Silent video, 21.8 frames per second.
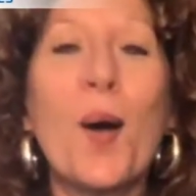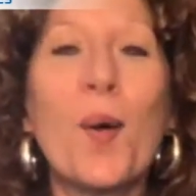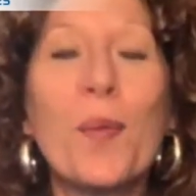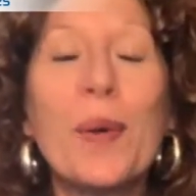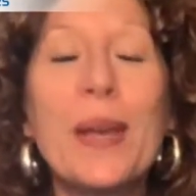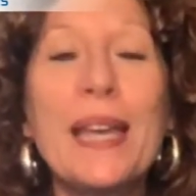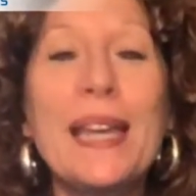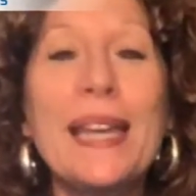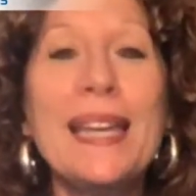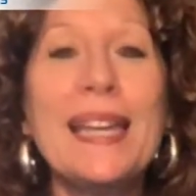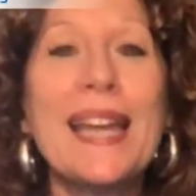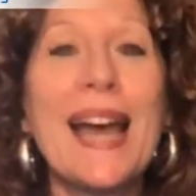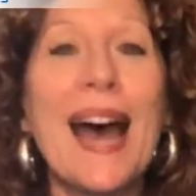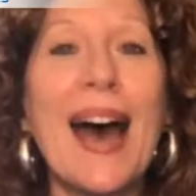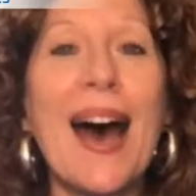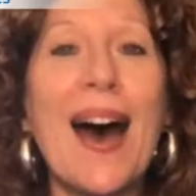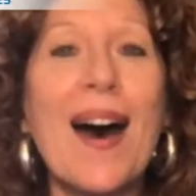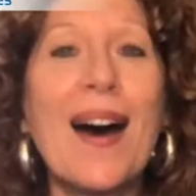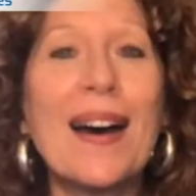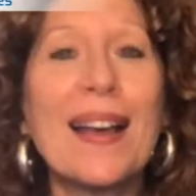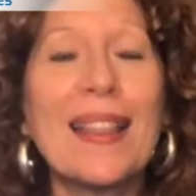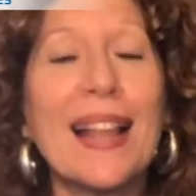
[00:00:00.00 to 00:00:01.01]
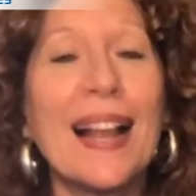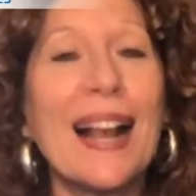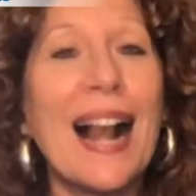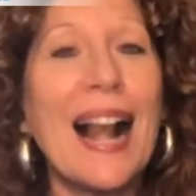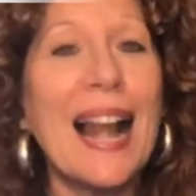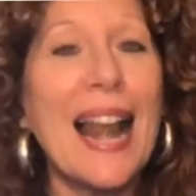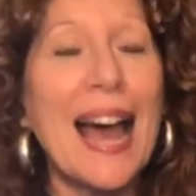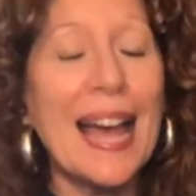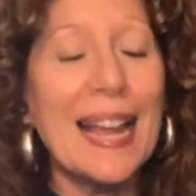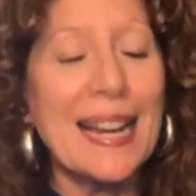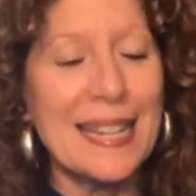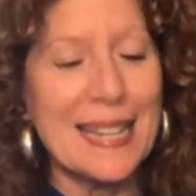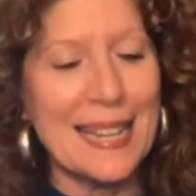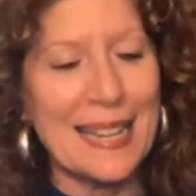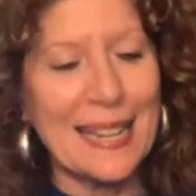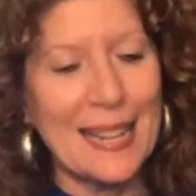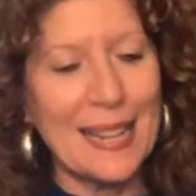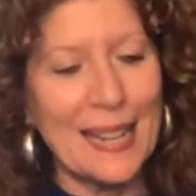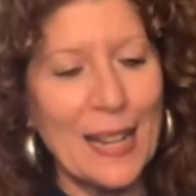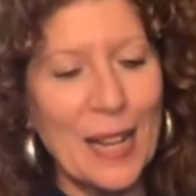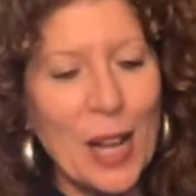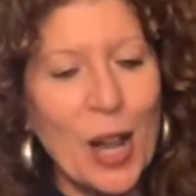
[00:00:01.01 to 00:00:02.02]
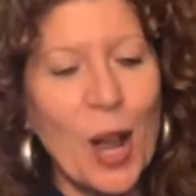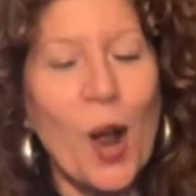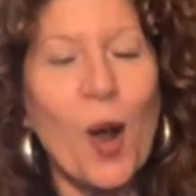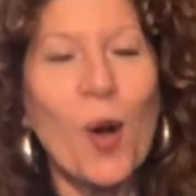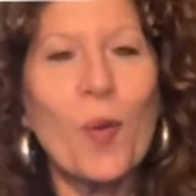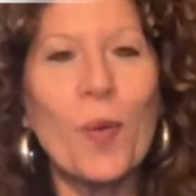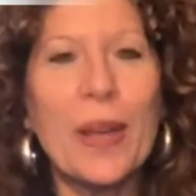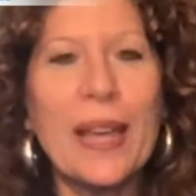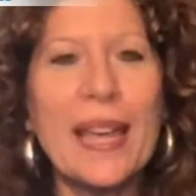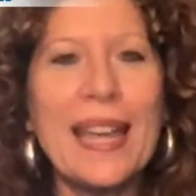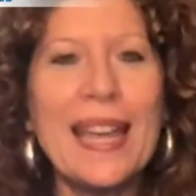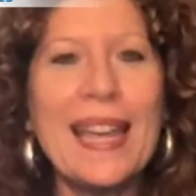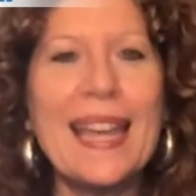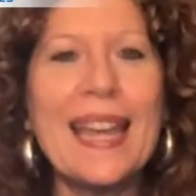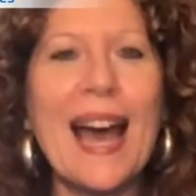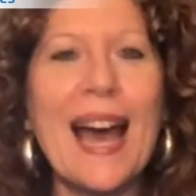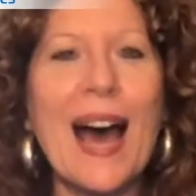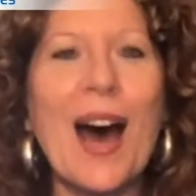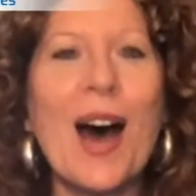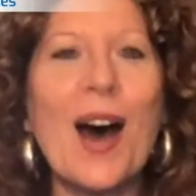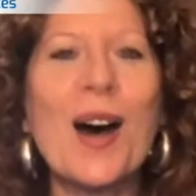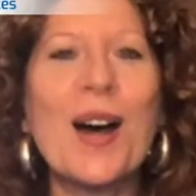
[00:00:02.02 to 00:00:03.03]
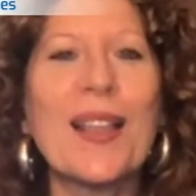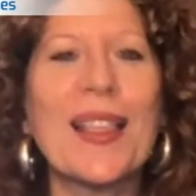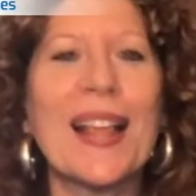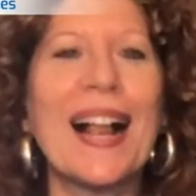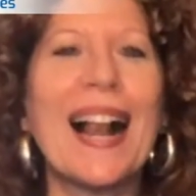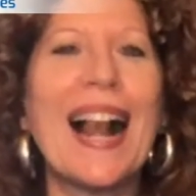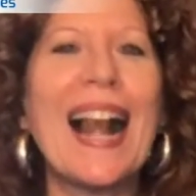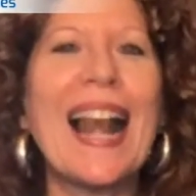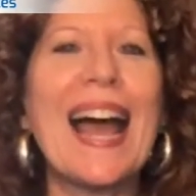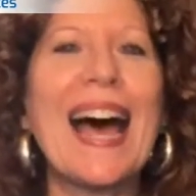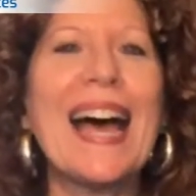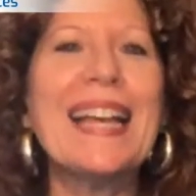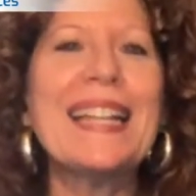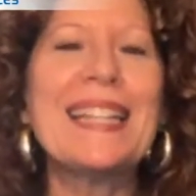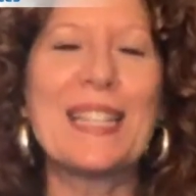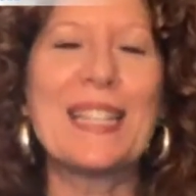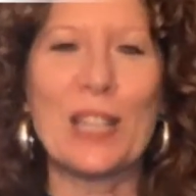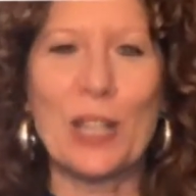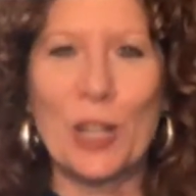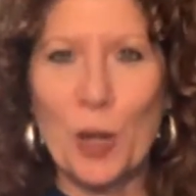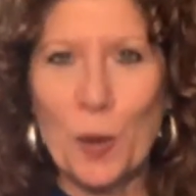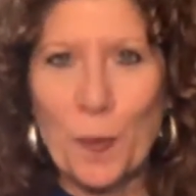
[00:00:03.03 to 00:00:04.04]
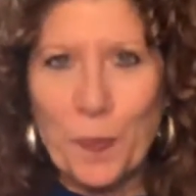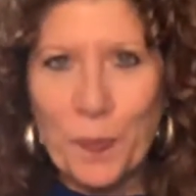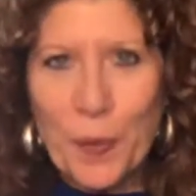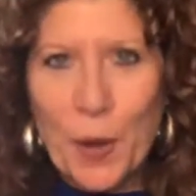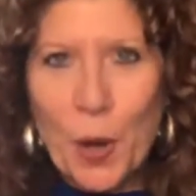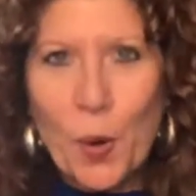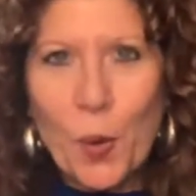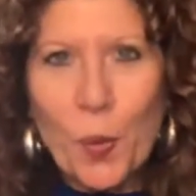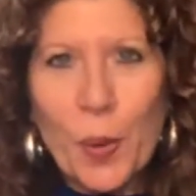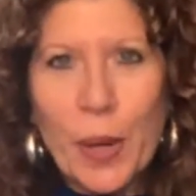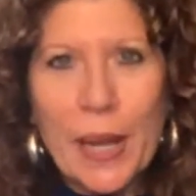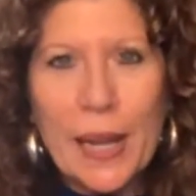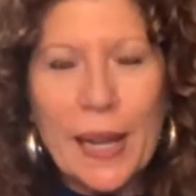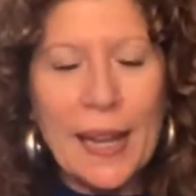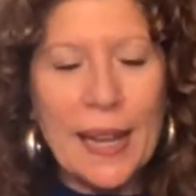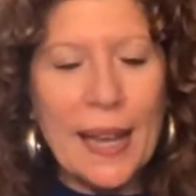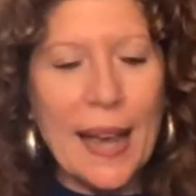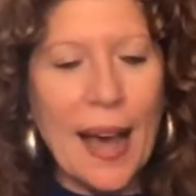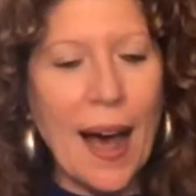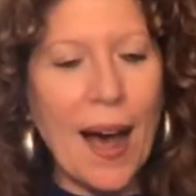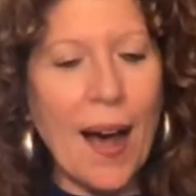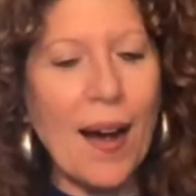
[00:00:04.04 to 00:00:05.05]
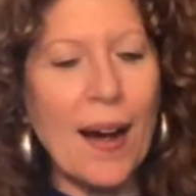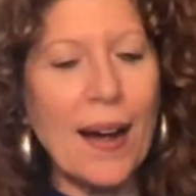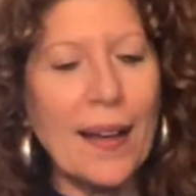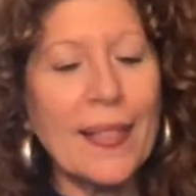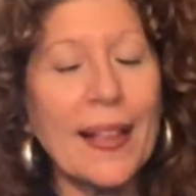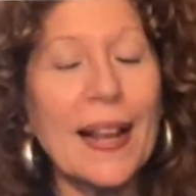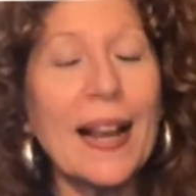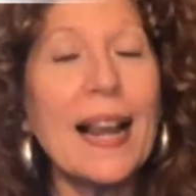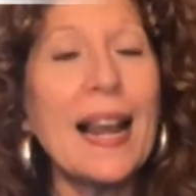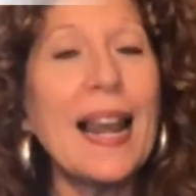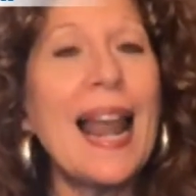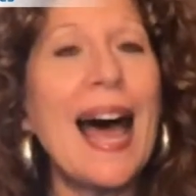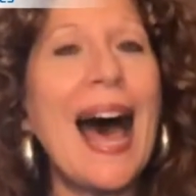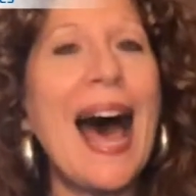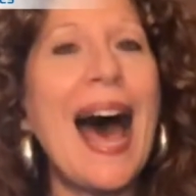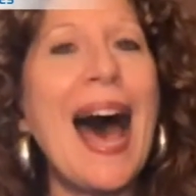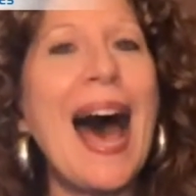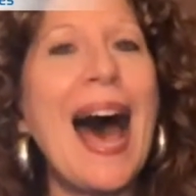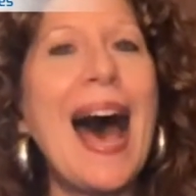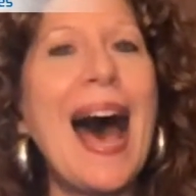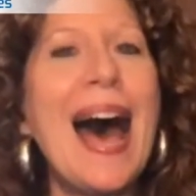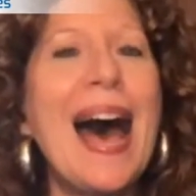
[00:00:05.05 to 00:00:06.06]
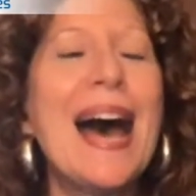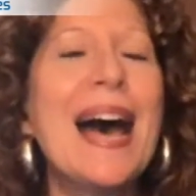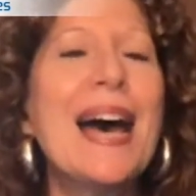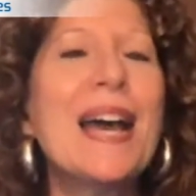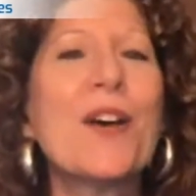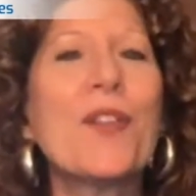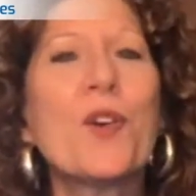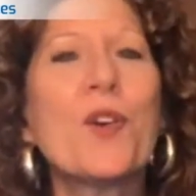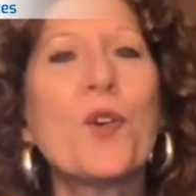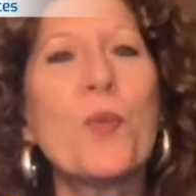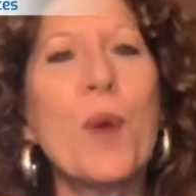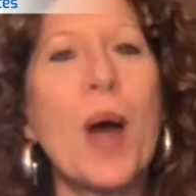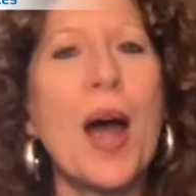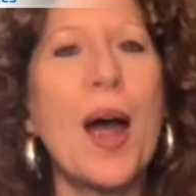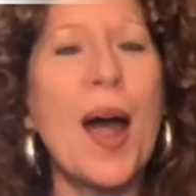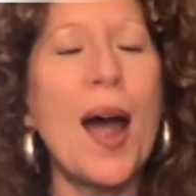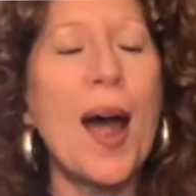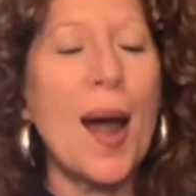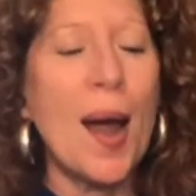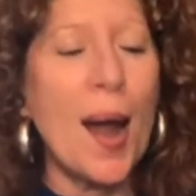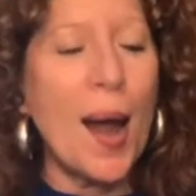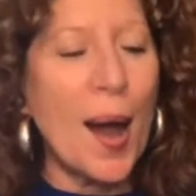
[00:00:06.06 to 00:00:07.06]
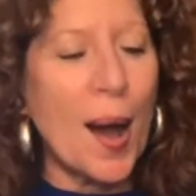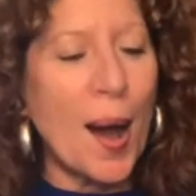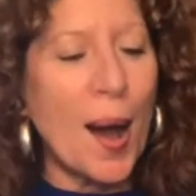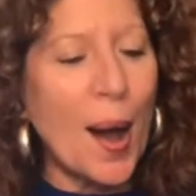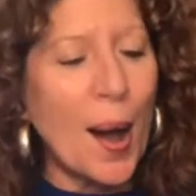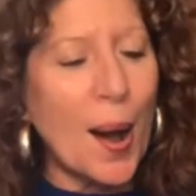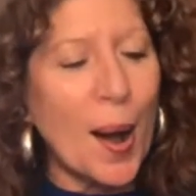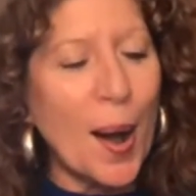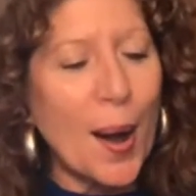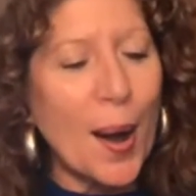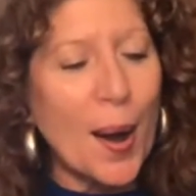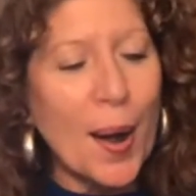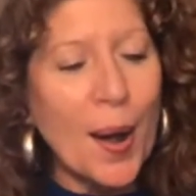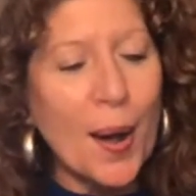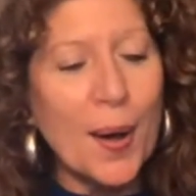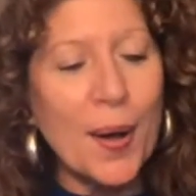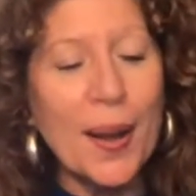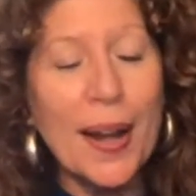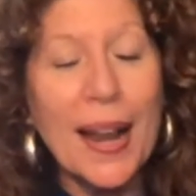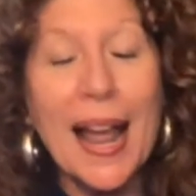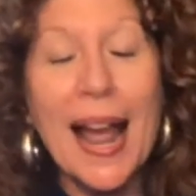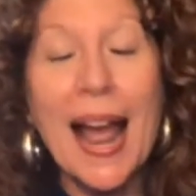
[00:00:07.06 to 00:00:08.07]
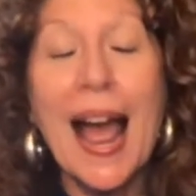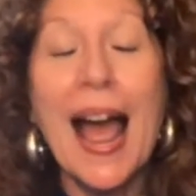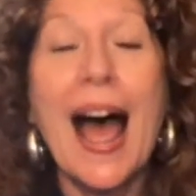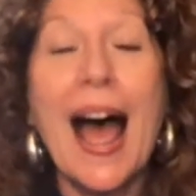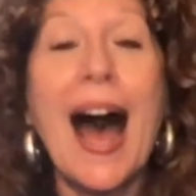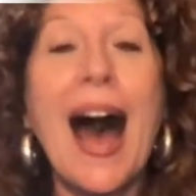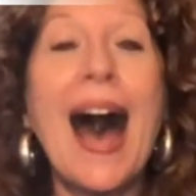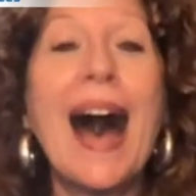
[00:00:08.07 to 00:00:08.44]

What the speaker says: We are the light, we are the light, we are the light of the world.